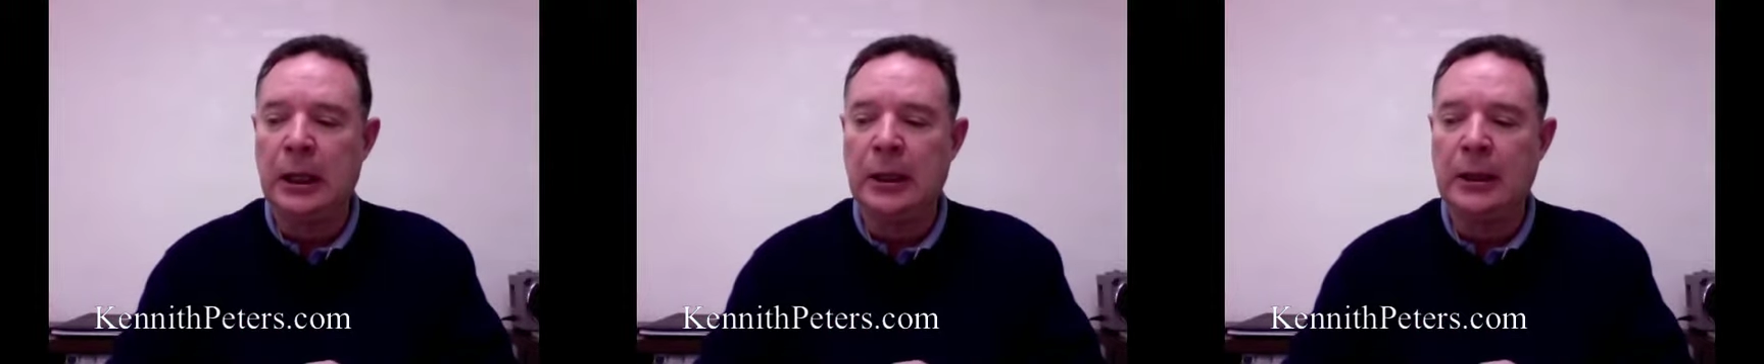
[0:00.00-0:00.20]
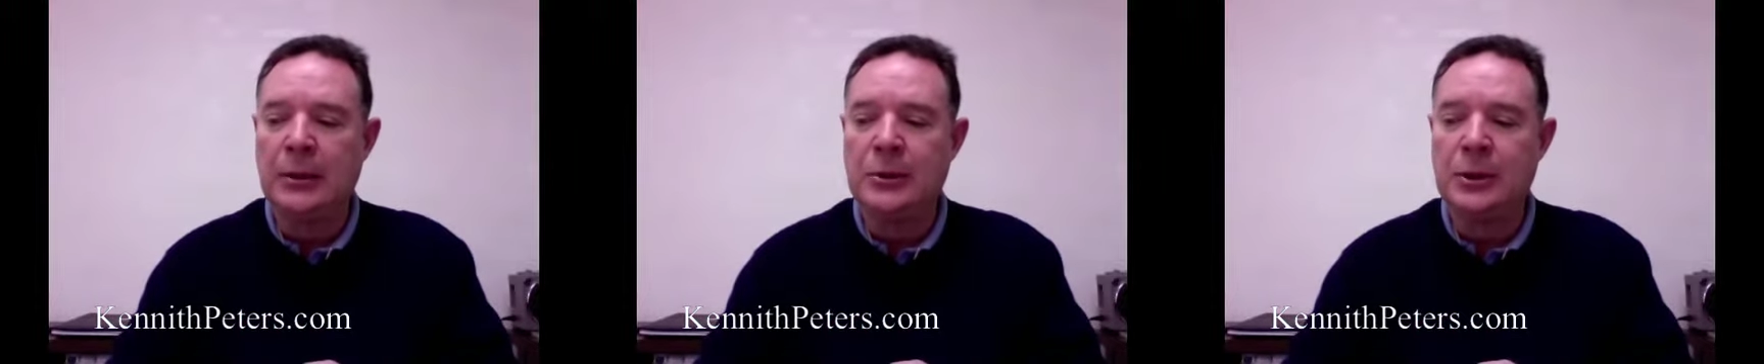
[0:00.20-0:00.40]

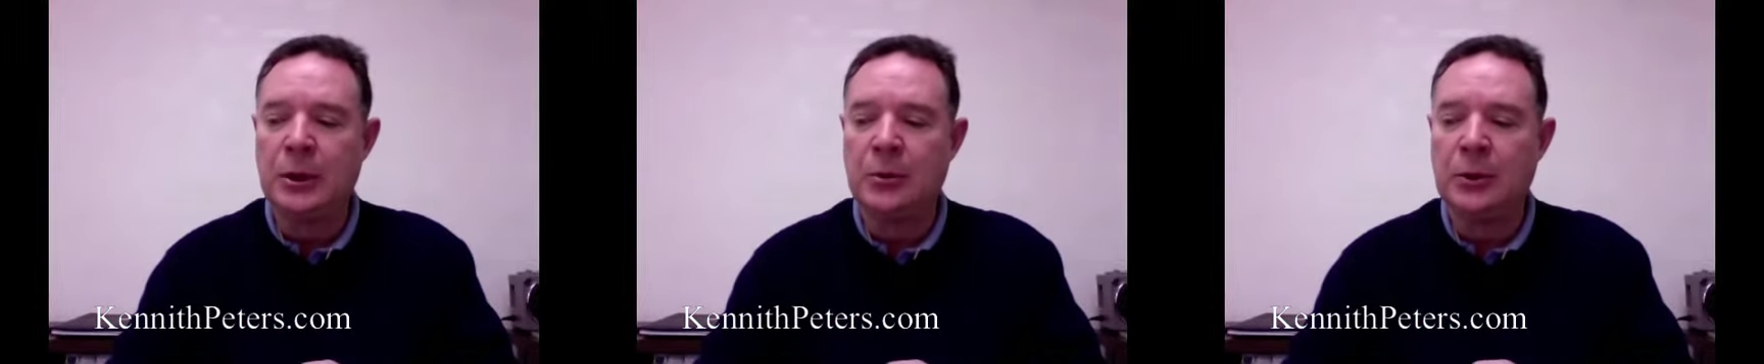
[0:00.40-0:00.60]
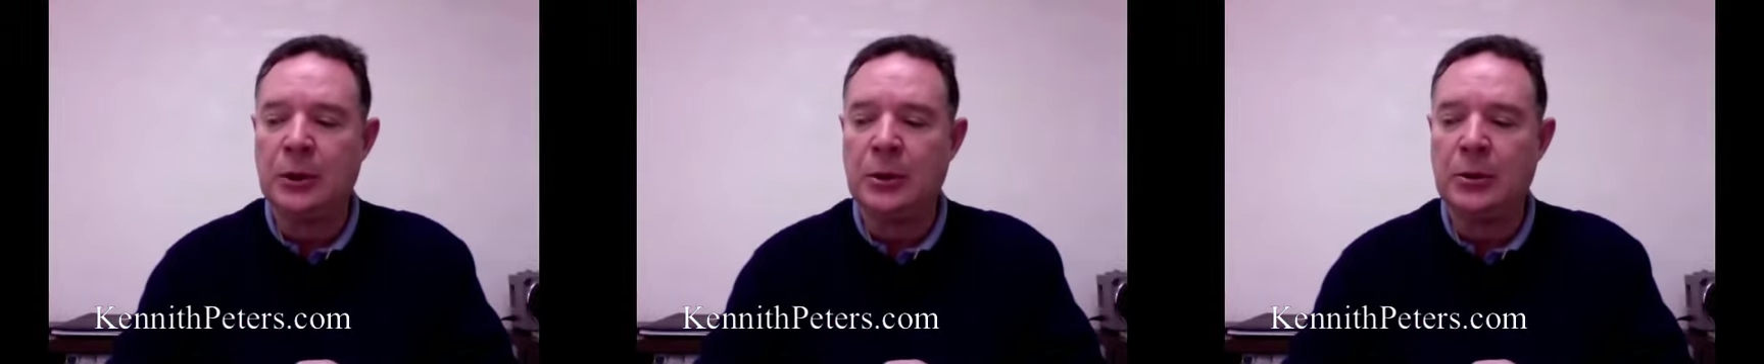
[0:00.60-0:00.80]
is
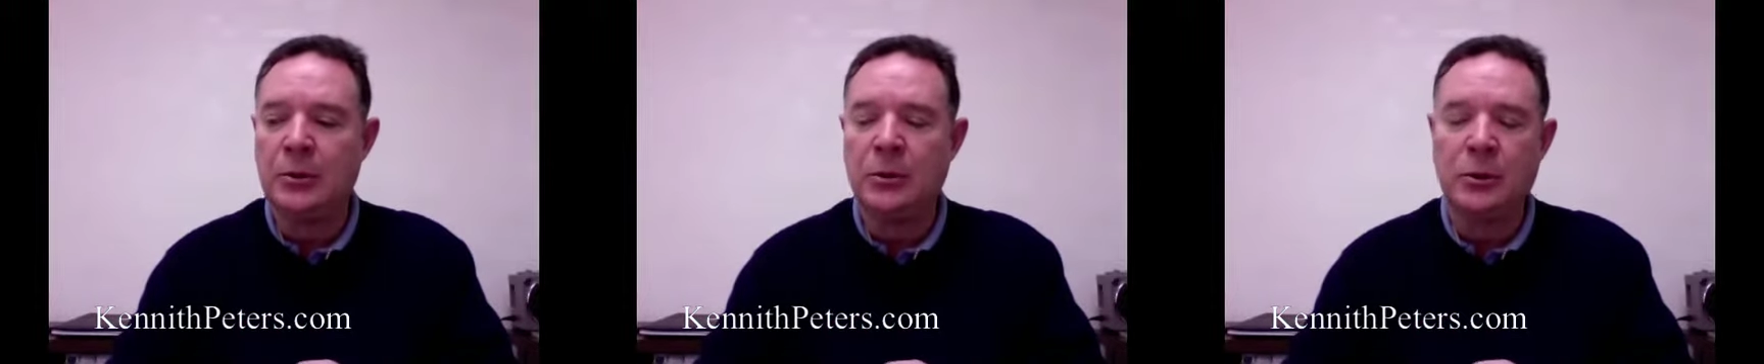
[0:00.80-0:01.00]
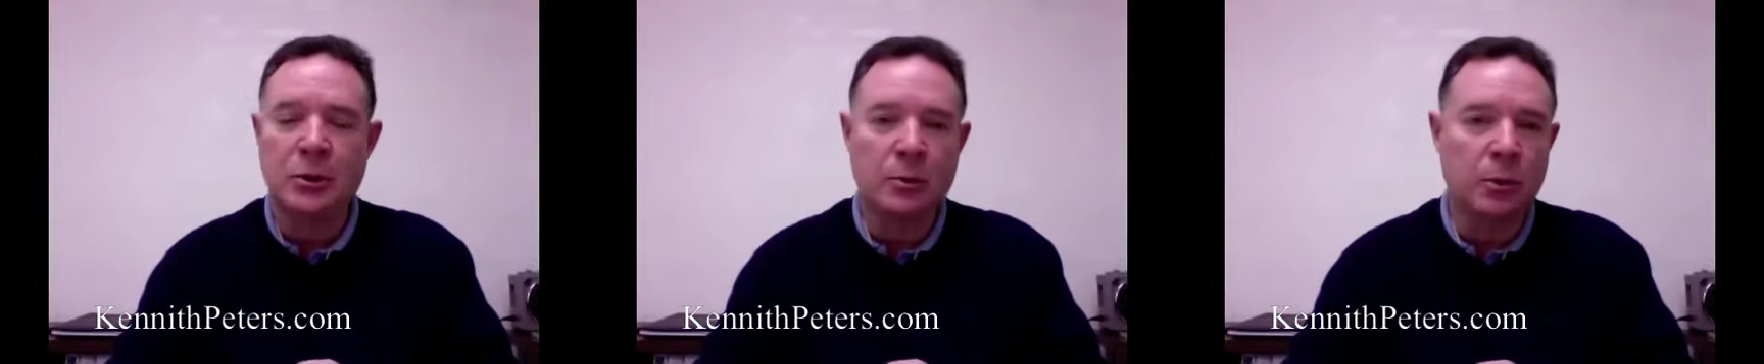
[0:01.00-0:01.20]
something to
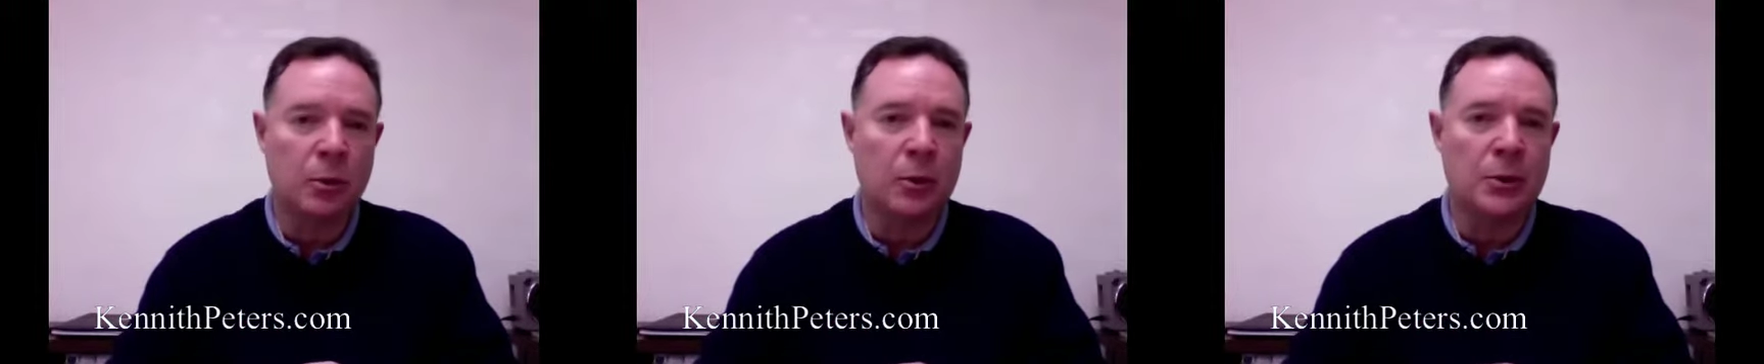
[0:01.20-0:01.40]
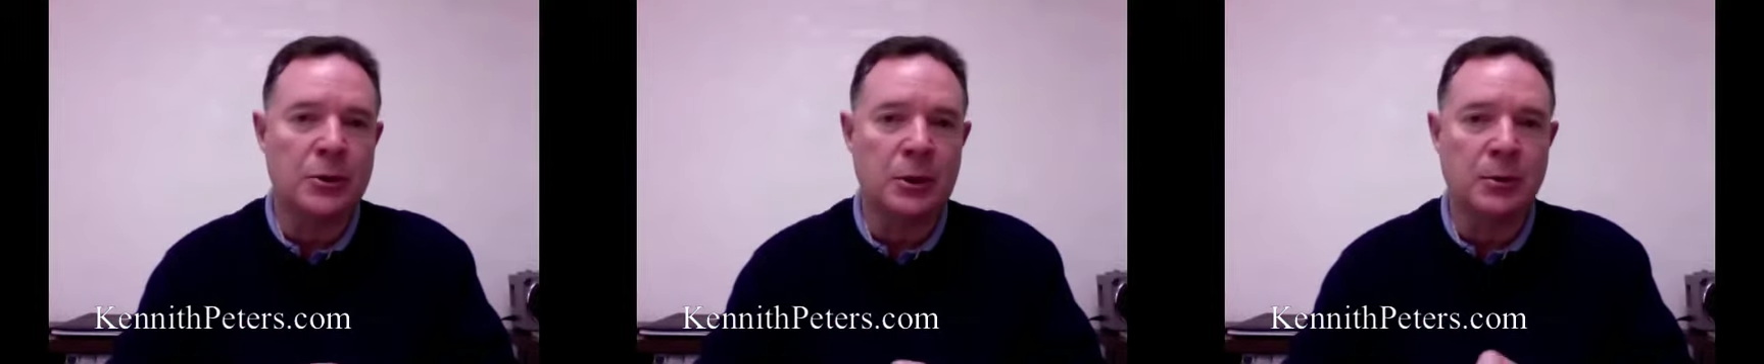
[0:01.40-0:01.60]

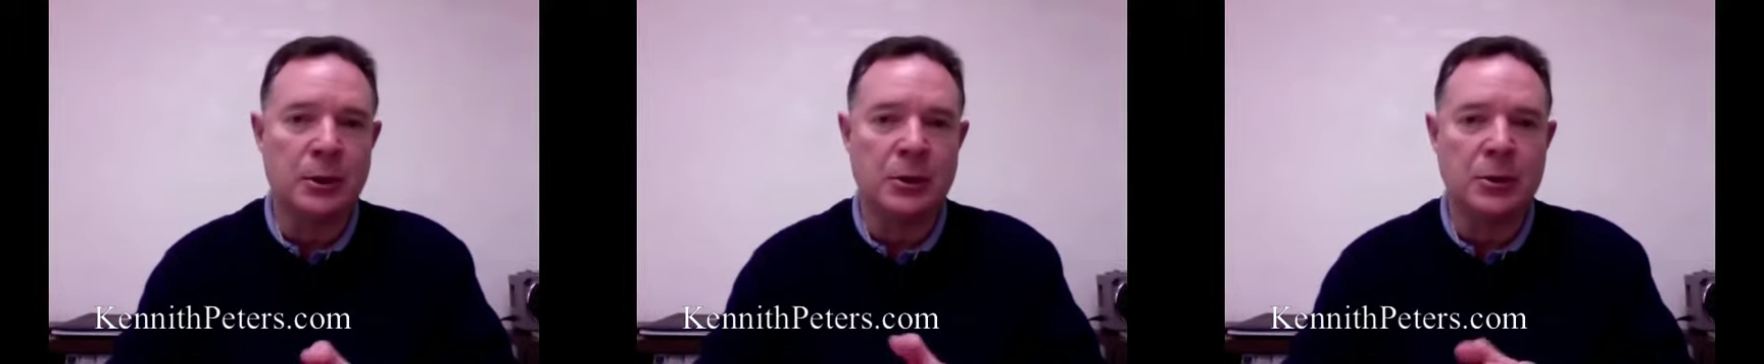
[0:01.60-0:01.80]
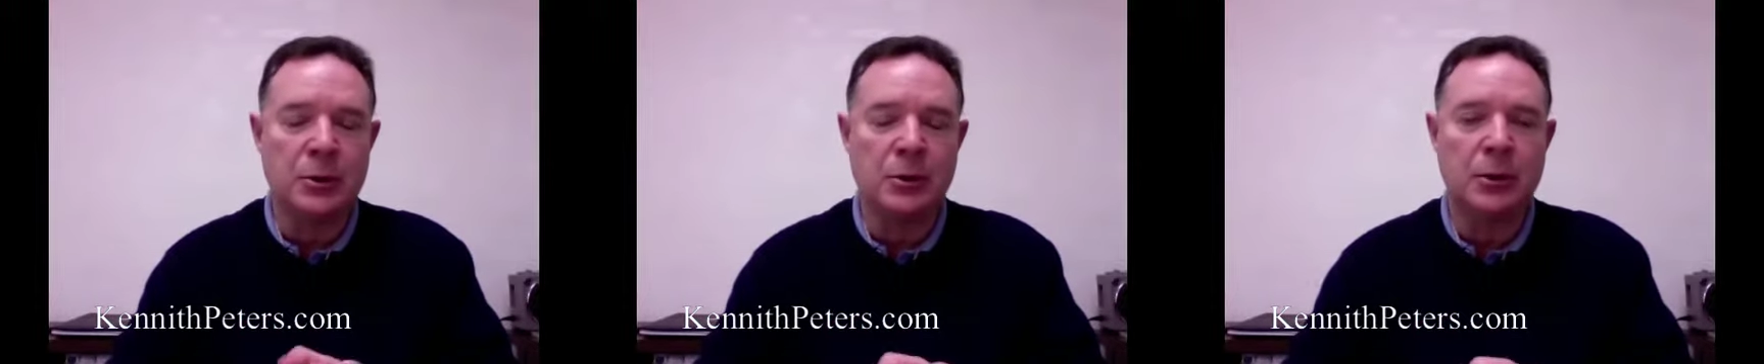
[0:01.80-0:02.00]
explore,
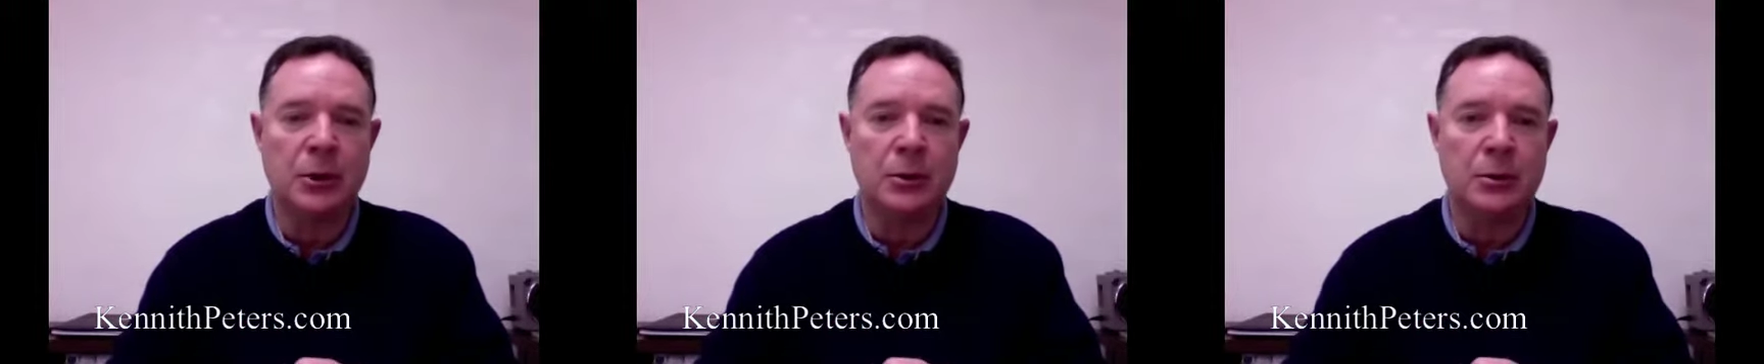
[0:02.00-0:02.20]
something certainly